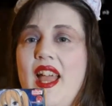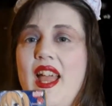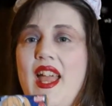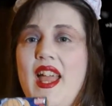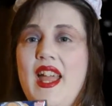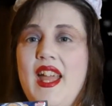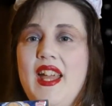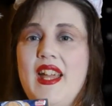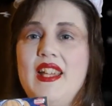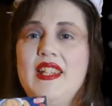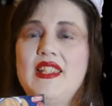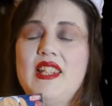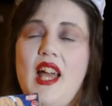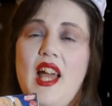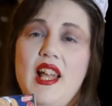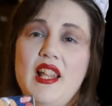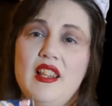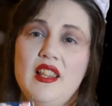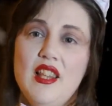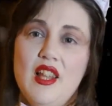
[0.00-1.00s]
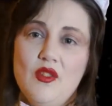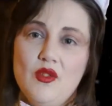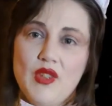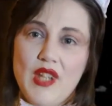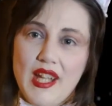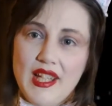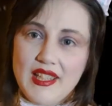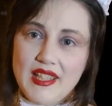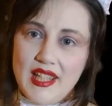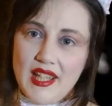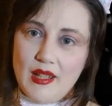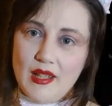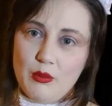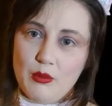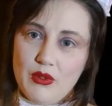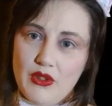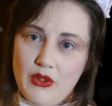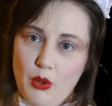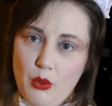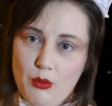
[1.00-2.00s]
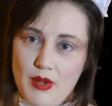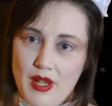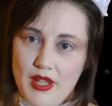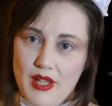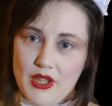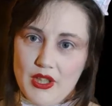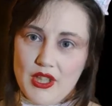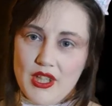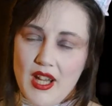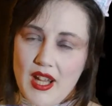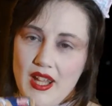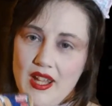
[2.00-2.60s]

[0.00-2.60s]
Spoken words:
And I love that game so much.